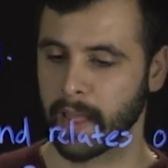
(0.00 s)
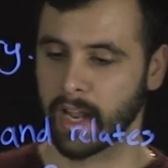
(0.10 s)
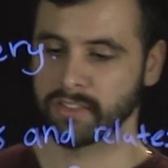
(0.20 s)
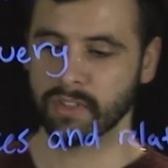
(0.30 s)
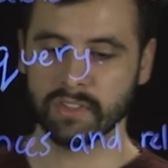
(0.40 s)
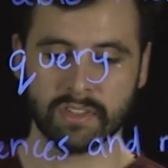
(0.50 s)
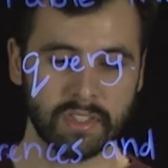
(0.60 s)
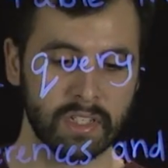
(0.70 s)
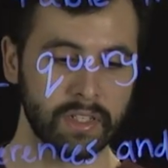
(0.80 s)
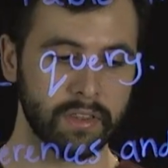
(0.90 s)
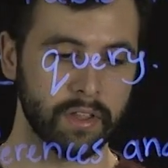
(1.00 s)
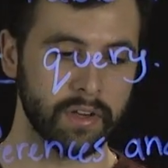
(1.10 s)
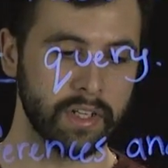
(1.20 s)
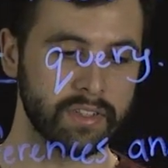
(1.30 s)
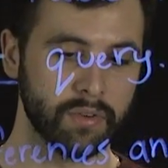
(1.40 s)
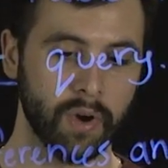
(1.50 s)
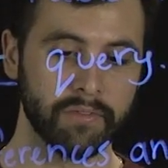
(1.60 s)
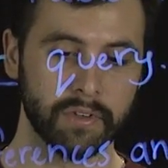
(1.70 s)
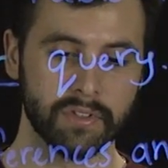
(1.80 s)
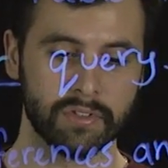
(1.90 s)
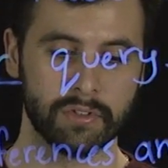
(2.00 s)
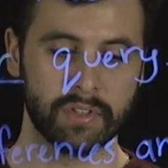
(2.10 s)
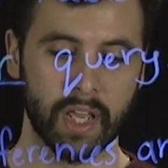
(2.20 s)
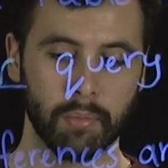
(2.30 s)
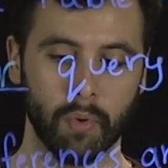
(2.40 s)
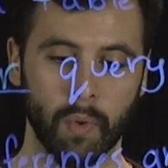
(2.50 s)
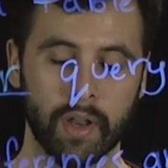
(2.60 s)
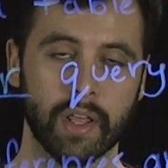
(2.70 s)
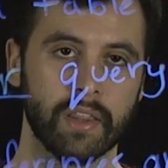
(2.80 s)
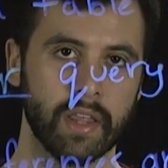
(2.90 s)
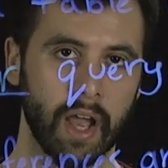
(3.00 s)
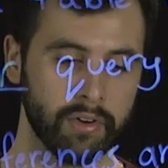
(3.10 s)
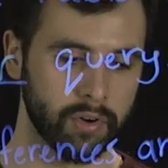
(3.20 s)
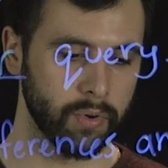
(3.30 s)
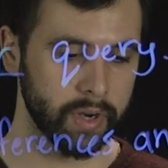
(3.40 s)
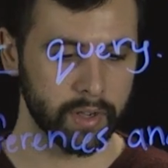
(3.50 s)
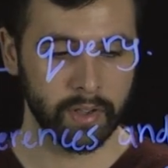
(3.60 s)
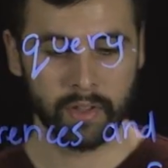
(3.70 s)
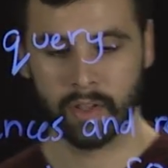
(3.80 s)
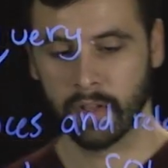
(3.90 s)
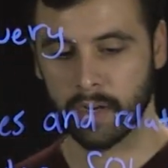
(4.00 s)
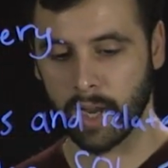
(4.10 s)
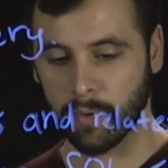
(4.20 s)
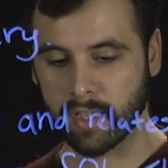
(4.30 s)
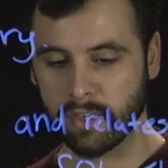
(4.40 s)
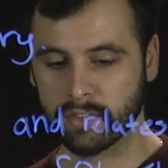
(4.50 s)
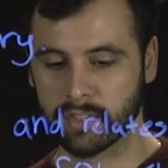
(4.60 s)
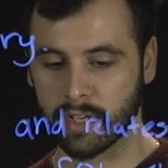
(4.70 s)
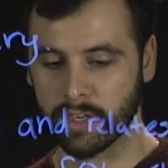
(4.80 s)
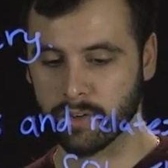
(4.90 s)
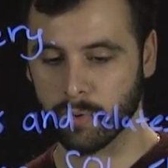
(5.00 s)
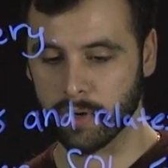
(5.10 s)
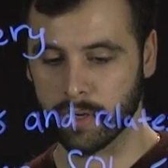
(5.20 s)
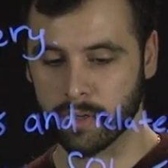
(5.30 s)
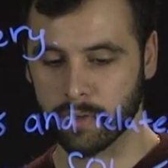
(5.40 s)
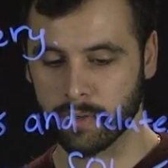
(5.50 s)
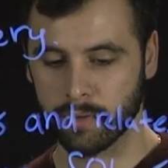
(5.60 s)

and as you can see, there is a reference to table 1 in the outer query. Now here is the inner query.